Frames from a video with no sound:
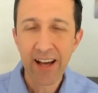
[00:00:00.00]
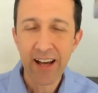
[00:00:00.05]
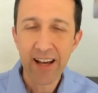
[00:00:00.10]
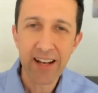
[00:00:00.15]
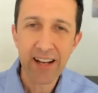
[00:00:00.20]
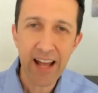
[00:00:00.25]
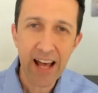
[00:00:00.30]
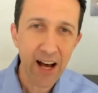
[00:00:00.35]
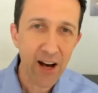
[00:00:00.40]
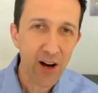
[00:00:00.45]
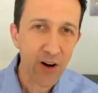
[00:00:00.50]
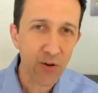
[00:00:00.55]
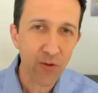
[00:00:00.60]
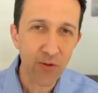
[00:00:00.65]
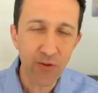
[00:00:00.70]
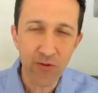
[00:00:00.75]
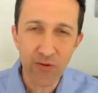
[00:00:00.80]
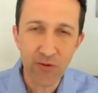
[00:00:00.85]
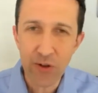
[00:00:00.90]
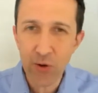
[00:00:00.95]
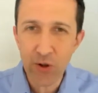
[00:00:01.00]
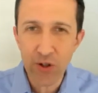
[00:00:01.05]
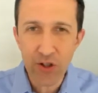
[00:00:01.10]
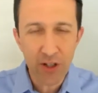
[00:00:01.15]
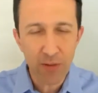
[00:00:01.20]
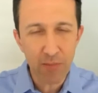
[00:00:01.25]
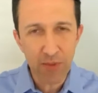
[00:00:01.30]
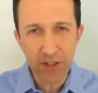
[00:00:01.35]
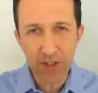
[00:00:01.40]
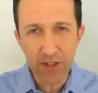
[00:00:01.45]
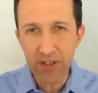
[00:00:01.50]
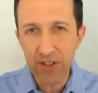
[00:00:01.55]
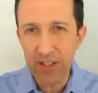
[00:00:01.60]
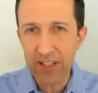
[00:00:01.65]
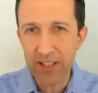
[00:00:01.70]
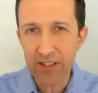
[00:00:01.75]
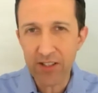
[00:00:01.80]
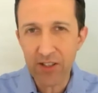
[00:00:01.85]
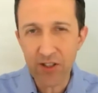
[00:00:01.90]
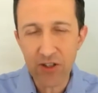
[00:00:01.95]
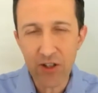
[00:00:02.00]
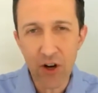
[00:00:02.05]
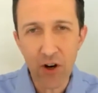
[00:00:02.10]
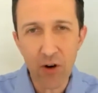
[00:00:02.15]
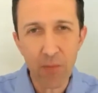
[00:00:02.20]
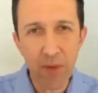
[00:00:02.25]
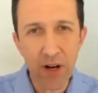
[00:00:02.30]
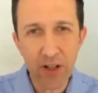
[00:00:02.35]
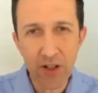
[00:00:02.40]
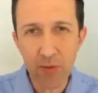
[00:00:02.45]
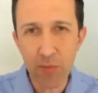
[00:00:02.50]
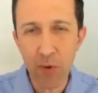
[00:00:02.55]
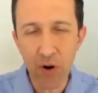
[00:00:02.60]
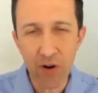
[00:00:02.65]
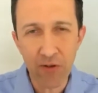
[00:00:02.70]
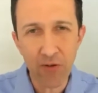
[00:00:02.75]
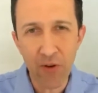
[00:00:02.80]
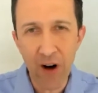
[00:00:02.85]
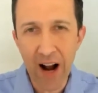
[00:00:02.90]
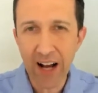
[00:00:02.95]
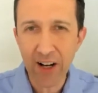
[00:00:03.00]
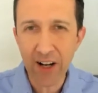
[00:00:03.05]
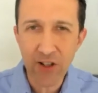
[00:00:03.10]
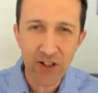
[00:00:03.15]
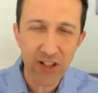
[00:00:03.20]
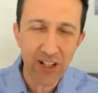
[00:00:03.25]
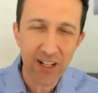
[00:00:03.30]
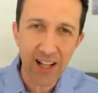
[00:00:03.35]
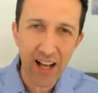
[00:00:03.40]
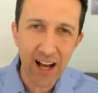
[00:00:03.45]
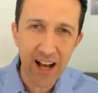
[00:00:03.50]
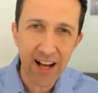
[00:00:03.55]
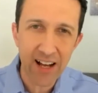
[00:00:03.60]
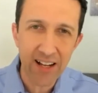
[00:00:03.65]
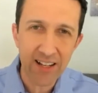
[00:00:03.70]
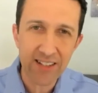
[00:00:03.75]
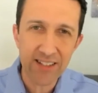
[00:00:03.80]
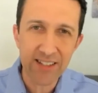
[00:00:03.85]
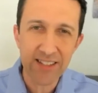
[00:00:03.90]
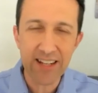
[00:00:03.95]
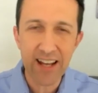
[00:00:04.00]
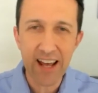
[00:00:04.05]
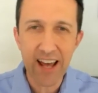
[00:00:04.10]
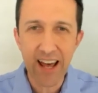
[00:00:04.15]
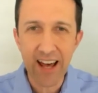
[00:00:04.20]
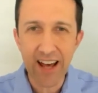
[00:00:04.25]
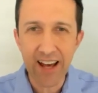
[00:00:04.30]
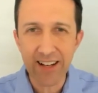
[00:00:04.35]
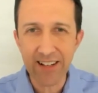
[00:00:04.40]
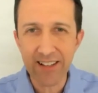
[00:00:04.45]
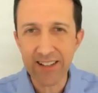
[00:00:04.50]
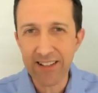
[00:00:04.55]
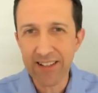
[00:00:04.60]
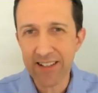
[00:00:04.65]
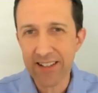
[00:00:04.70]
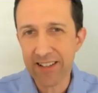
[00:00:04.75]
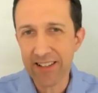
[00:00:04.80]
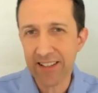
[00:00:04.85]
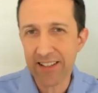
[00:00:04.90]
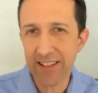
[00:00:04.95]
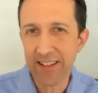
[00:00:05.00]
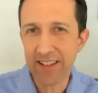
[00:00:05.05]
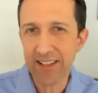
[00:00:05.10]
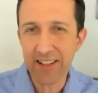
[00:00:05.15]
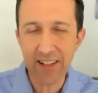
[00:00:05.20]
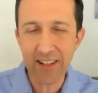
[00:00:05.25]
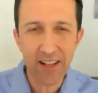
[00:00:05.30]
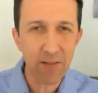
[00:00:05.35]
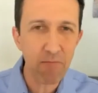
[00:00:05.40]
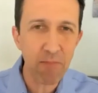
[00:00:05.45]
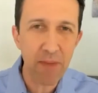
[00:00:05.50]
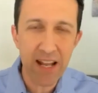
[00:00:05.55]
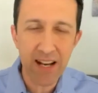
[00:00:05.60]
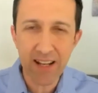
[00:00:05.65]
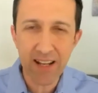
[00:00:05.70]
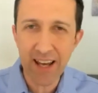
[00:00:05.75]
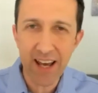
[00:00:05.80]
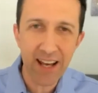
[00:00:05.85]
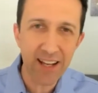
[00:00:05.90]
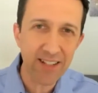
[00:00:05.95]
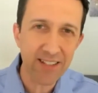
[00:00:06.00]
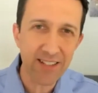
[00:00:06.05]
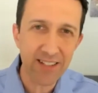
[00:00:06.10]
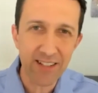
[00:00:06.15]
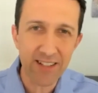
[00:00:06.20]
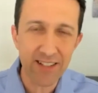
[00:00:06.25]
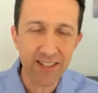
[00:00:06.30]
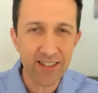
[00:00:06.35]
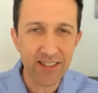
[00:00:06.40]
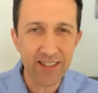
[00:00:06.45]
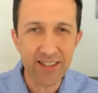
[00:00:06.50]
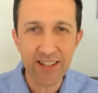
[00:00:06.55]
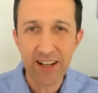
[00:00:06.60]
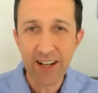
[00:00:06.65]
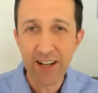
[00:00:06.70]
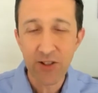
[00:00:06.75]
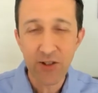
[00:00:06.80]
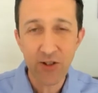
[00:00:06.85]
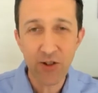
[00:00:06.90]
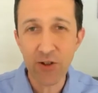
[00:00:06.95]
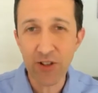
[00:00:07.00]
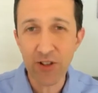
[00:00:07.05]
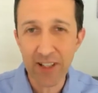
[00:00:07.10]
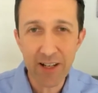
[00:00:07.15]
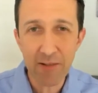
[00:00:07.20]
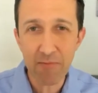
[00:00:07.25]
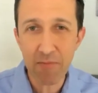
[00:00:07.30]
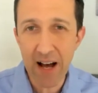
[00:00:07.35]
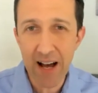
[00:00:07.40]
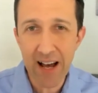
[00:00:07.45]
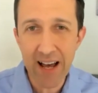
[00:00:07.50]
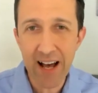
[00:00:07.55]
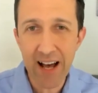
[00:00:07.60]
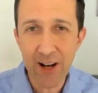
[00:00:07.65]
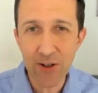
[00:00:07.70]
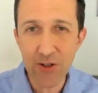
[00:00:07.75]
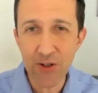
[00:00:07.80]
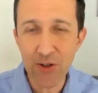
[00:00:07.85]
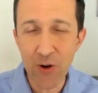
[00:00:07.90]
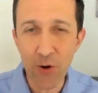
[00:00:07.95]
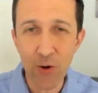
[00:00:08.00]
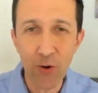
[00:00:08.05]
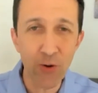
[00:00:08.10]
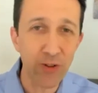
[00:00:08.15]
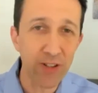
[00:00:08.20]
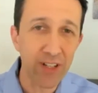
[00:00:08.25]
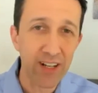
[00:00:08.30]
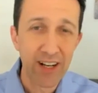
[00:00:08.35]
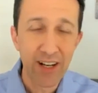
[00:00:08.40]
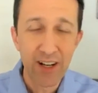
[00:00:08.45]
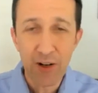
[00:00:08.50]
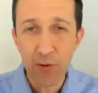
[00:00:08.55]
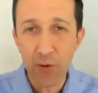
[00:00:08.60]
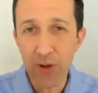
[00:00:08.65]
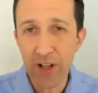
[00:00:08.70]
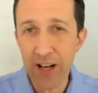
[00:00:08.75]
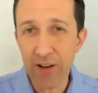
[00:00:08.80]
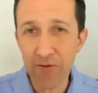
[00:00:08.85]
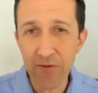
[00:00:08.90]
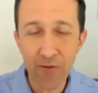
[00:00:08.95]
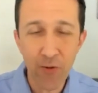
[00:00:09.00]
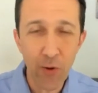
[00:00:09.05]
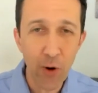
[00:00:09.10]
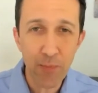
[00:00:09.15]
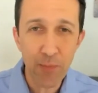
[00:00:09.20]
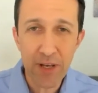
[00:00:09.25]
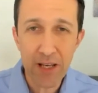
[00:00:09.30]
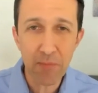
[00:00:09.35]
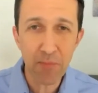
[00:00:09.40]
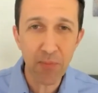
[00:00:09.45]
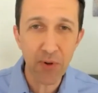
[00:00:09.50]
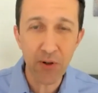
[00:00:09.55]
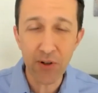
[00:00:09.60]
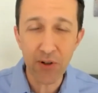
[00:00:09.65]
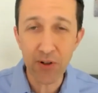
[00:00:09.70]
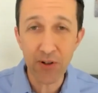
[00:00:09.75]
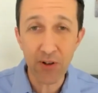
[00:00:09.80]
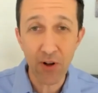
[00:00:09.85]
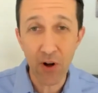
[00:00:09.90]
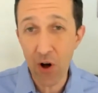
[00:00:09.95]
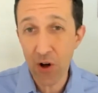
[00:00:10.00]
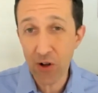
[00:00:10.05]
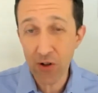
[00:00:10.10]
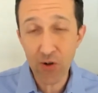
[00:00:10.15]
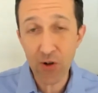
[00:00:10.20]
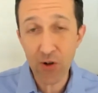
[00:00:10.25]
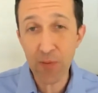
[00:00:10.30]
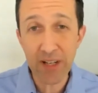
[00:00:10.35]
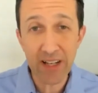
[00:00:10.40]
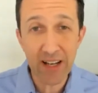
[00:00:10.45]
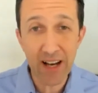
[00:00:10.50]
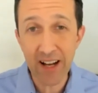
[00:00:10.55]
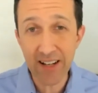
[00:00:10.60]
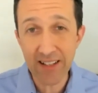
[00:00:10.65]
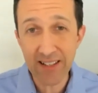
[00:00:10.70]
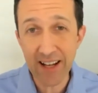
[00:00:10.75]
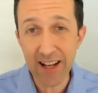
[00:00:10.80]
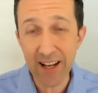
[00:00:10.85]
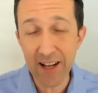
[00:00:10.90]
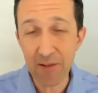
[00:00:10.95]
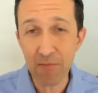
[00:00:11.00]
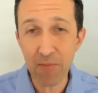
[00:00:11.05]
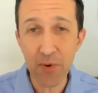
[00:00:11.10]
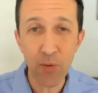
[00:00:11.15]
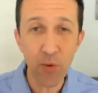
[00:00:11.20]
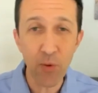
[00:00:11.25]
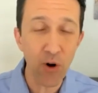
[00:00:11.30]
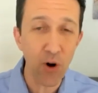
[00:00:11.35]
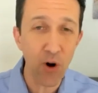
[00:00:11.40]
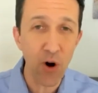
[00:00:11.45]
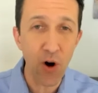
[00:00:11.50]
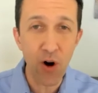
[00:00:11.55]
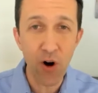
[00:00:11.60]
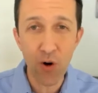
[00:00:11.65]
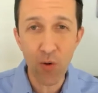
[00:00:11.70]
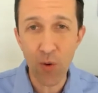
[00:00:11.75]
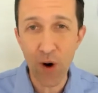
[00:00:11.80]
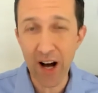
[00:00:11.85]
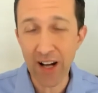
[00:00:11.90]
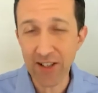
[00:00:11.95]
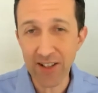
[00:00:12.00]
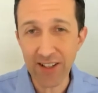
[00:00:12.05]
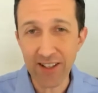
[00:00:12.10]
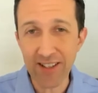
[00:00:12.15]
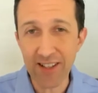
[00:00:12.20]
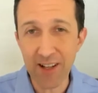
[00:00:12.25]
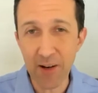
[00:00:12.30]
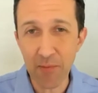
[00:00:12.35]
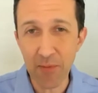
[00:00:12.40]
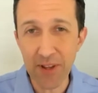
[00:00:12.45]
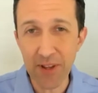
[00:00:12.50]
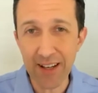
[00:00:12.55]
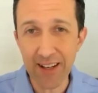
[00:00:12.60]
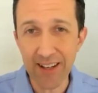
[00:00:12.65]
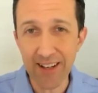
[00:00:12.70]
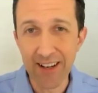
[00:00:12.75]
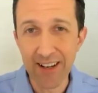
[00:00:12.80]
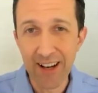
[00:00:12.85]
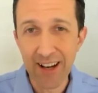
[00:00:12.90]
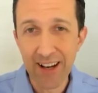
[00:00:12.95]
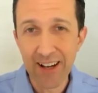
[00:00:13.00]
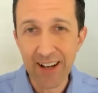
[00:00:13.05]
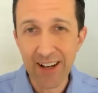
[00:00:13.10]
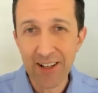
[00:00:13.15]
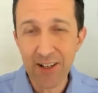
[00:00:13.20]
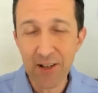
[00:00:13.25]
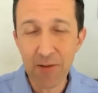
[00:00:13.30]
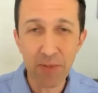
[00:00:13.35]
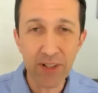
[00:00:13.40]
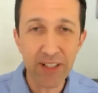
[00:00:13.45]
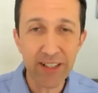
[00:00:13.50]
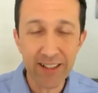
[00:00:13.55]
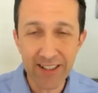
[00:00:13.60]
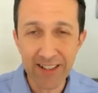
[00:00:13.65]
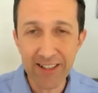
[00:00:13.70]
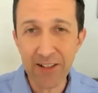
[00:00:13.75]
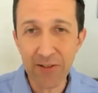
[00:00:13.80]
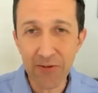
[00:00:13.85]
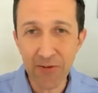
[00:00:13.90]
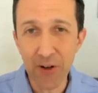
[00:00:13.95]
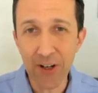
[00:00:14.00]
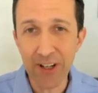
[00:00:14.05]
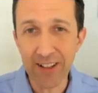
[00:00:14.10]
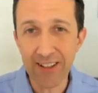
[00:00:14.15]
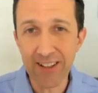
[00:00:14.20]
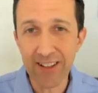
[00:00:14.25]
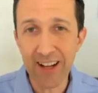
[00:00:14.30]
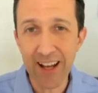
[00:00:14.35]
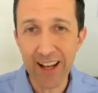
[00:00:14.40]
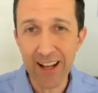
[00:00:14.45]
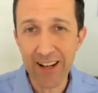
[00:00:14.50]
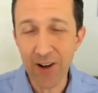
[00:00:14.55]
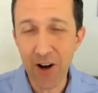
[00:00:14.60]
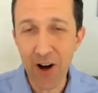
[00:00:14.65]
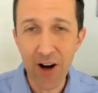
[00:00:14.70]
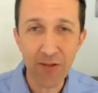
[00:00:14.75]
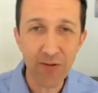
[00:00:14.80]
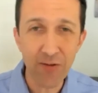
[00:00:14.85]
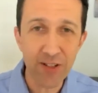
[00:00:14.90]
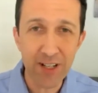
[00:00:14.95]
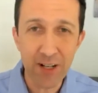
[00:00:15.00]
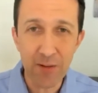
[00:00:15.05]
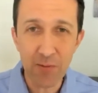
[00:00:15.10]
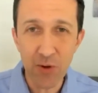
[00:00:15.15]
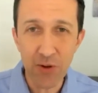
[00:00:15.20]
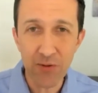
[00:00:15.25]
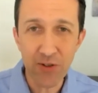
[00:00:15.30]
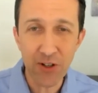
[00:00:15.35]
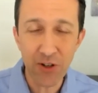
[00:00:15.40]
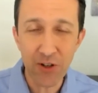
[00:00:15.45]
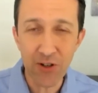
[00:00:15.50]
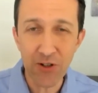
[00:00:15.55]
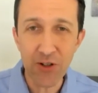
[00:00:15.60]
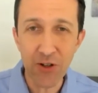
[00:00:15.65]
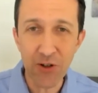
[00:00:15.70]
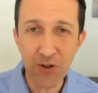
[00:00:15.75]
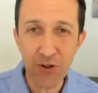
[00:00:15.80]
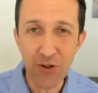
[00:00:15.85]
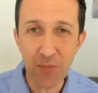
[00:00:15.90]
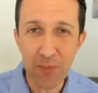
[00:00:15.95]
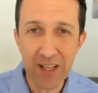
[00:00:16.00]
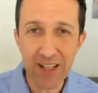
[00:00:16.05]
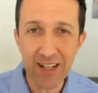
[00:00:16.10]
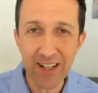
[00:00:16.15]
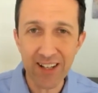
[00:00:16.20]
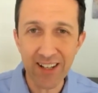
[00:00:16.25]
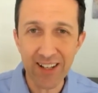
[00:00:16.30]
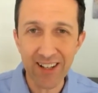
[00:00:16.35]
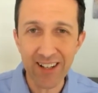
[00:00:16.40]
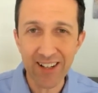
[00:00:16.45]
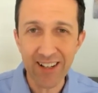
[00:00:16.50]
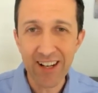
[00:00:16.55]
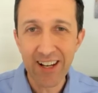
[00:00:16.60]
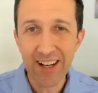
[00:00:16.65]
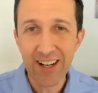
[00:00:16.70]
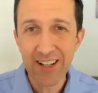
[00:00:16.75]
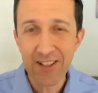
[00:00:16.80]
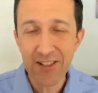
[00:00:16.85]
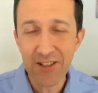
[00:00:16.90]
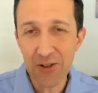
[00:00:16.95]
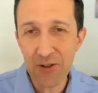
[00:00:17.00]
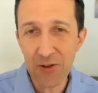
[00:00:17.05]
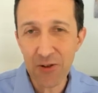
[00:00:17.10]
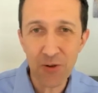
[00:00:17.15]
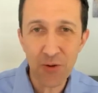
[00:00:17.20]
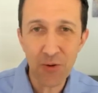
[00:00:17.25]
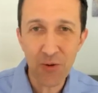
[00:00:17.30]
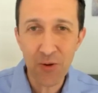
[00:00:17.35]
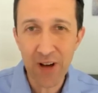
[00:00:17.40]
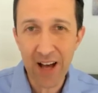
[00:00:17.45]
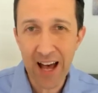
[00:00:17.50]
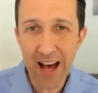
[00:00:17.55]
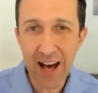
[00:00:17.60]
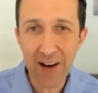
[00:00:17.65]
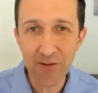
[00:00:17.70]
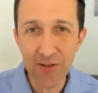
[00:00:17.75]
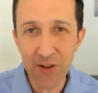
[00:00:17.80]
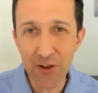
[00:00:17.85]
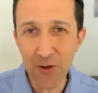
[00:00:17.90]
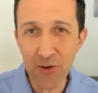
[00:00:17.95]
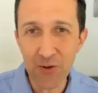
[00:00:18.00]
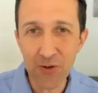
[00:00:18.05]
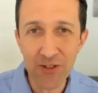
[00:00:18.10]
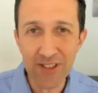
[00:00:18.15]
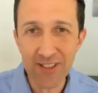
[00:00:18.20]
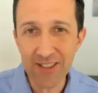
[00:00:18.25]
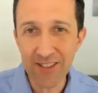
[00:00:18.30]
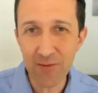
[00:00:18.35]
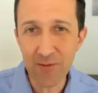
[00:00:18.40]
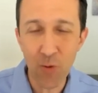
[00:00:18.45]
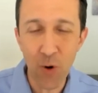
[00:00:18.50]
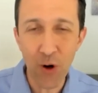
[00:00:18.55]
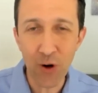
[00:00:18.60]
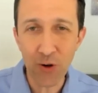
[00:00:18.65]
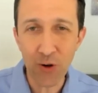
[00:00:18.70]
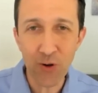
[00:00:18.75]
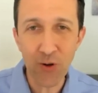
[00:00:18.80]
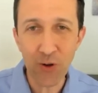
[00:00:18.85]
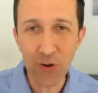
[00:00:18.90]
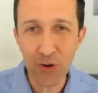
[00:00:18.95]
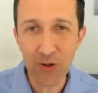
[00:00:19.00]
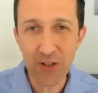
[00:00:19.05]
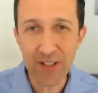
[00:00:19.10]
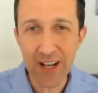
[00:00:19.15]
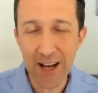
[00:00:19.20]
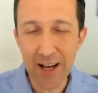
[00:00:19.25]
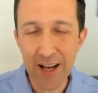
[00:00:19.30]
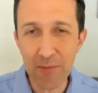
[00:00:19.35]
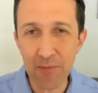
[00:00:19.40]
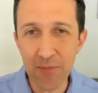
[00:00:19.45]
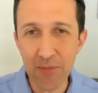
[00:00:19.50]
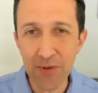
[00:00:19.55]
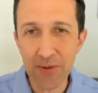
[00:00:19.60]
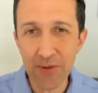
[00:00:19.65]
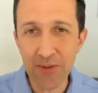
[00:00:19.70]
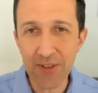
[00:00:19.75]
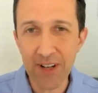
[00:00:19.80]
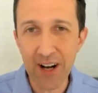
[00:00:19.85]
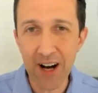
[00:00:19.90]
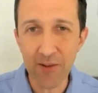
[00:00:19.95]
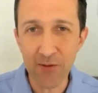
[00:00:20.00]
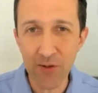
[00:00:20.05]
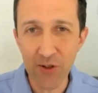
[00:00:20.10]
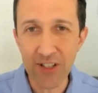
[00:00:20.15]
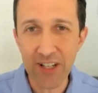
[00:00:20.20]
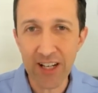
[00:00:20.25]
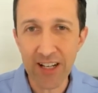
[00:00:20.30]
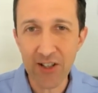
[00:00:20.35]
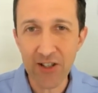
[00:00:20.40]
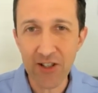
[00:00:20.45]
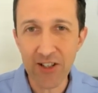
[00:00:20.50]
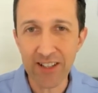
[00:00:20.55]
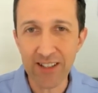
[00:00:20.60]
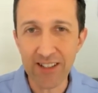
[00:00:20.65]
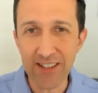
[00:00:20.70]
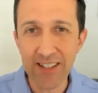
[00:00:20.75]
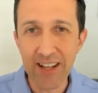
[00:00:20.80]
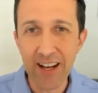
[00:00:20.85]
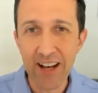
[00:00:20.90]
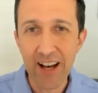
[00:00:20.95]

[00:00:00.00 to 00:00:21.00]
Now, viewership is so much more fractionalized. And in many cases, certainly in my household, we'll have four people all streaming content, but we're all watching something completely different. And oftentimes we have to go to social media to have those water cooler type conversations.